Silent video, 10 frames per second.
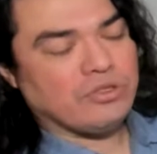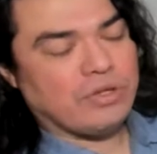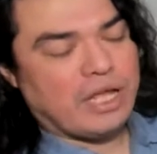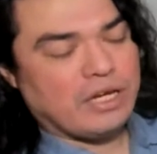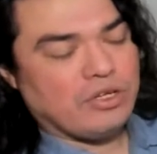
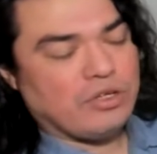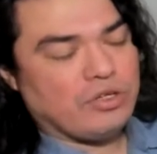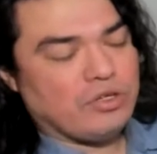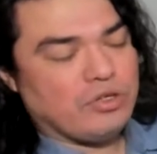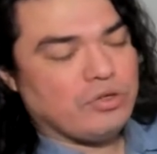that
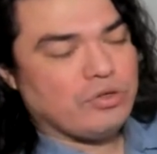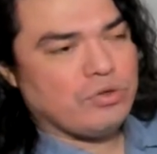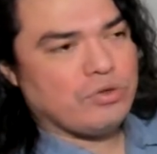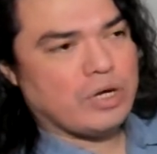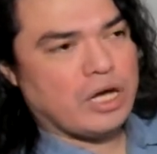
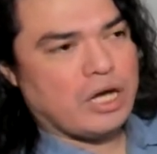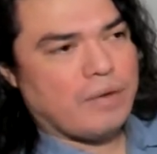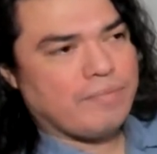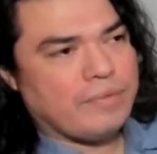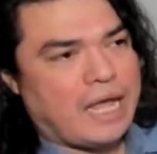you
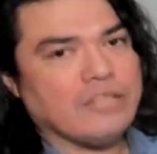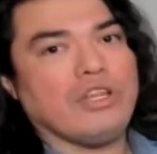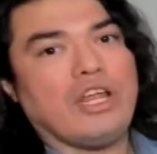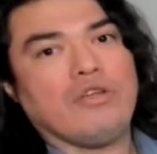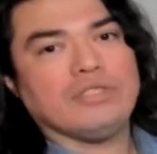
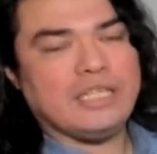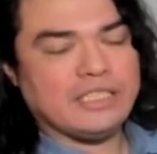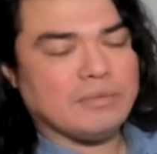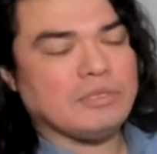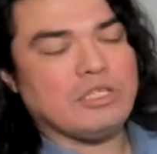see
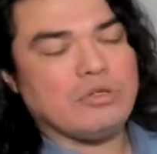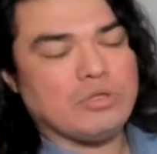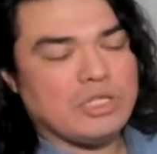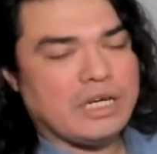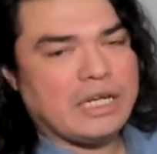
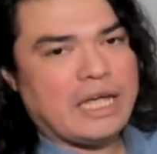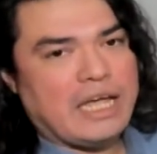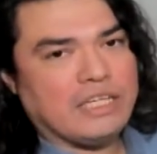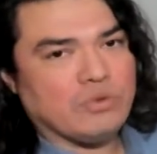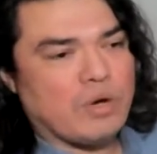substitution in a
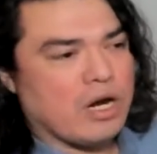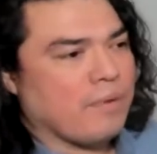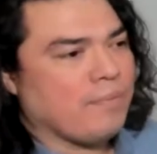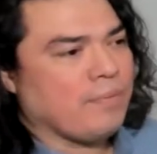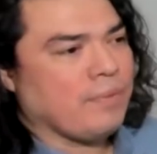case where
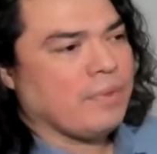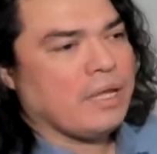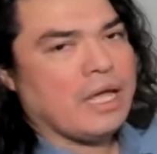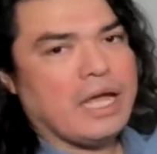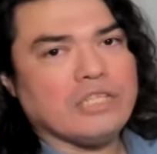
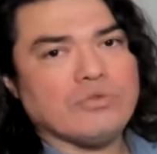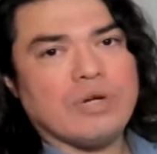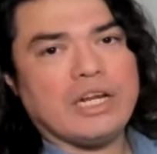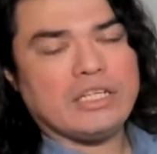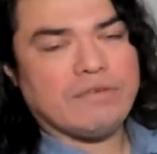it's
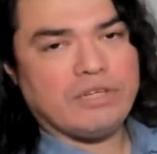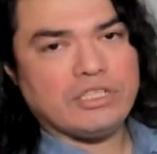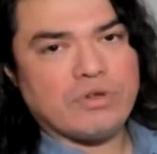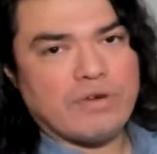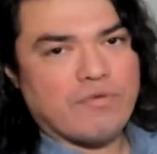relatively
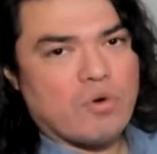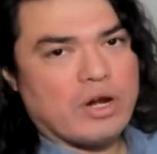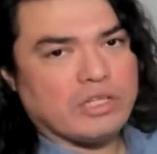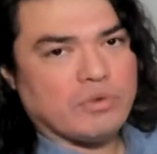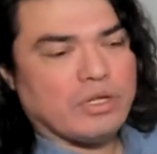straightforward
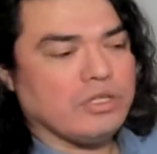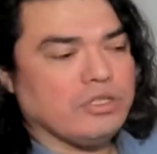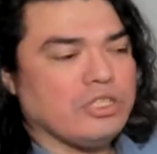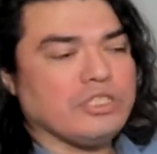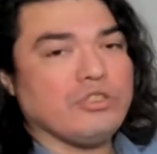as well.
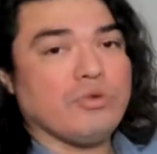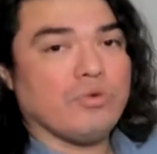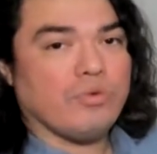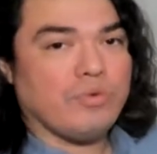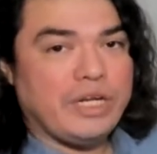Just to
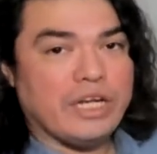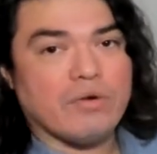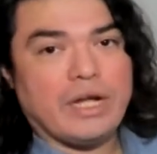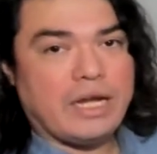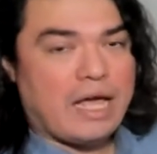
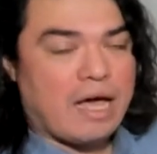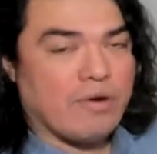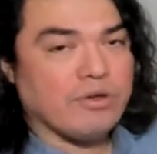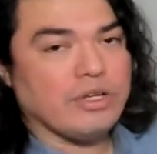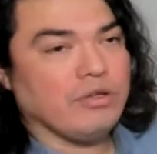reiterate how
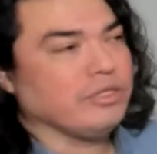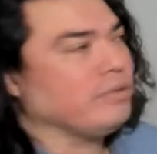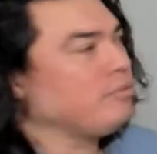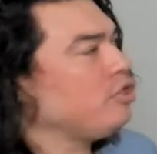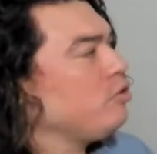you can use
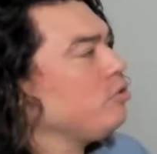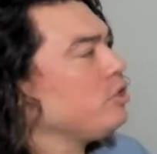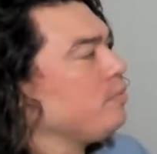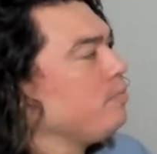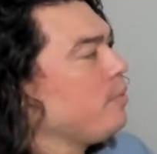
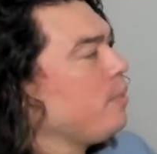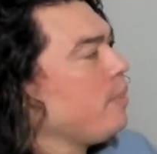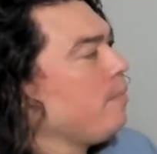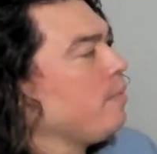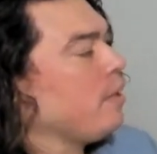substitution.
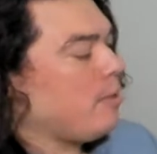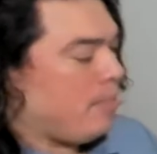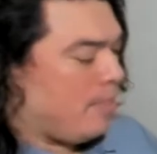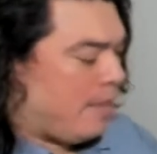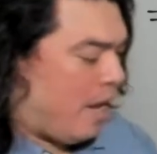
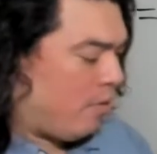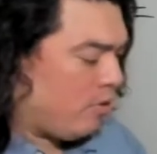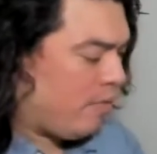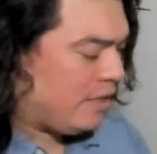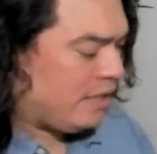Now you
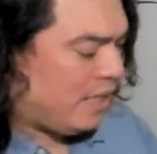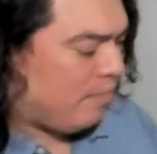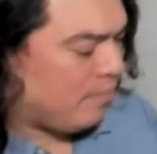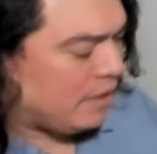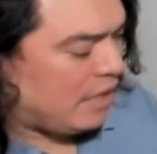might say,
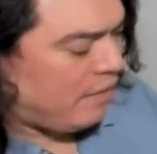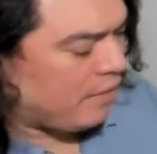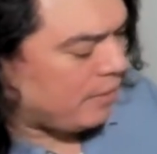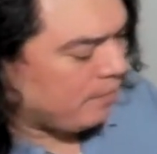but David,